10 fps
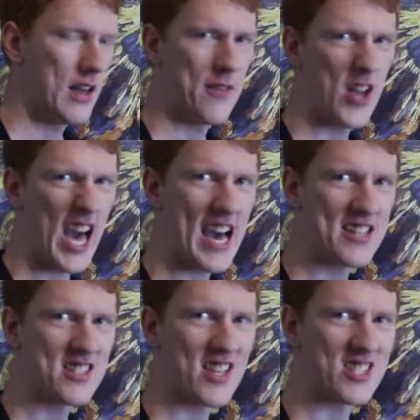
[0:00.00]
If you
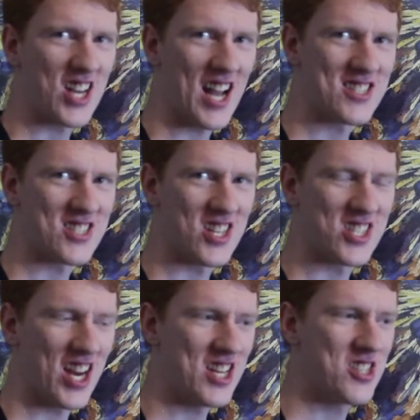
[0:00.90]
had the chance to
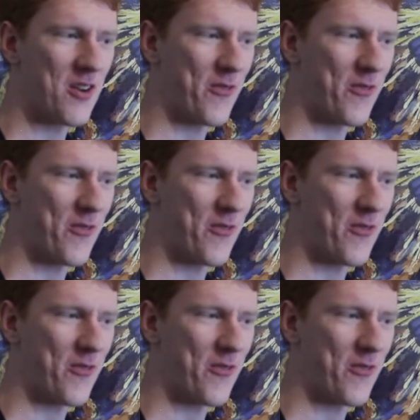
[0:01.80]
change your